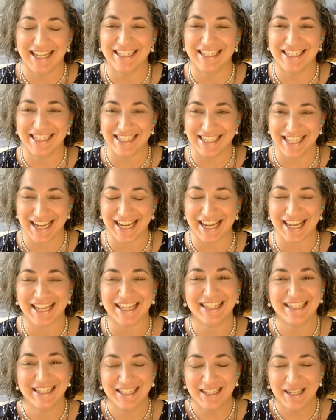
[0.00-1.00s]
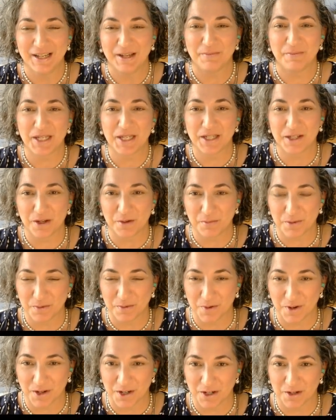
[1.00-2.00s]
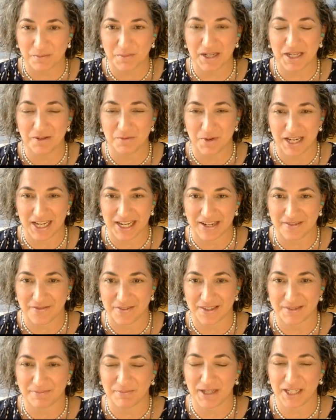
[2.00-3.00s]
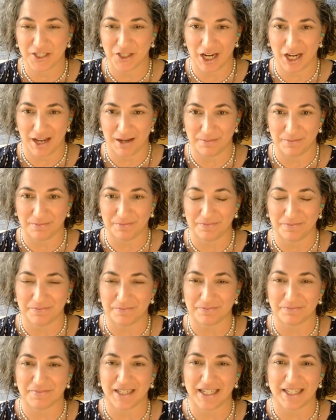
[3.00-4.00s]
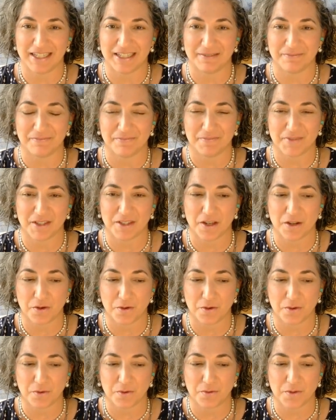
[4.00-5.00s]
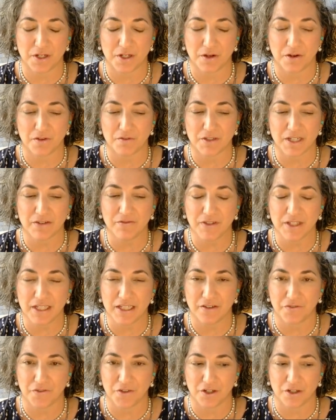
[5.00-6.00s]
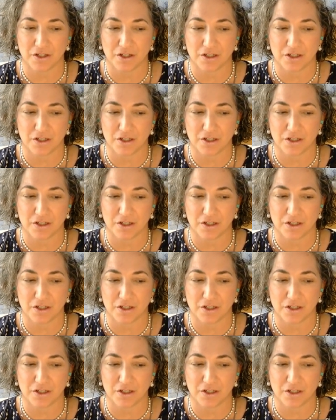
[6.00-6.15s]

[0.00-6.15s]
yeah, big open water, big waves, big chop. So, definitely if